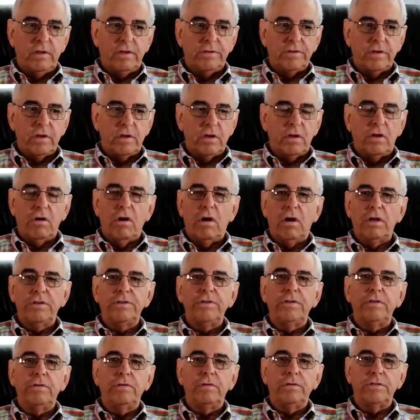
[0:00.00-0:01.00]
it's going to
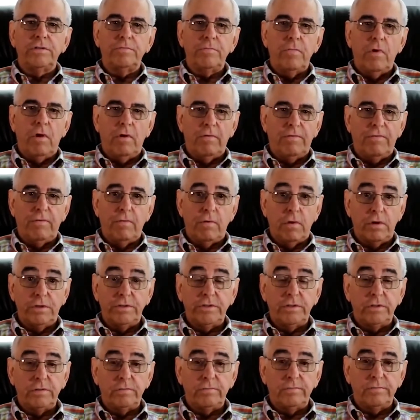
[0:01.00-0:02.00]
cost you a small
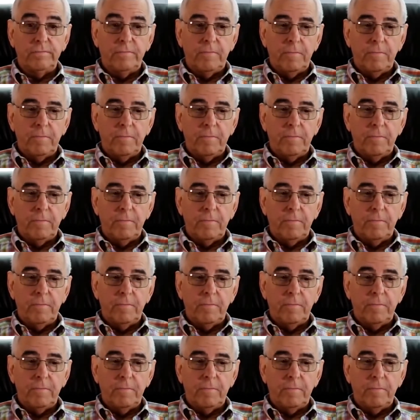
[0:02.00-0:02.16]
fortune.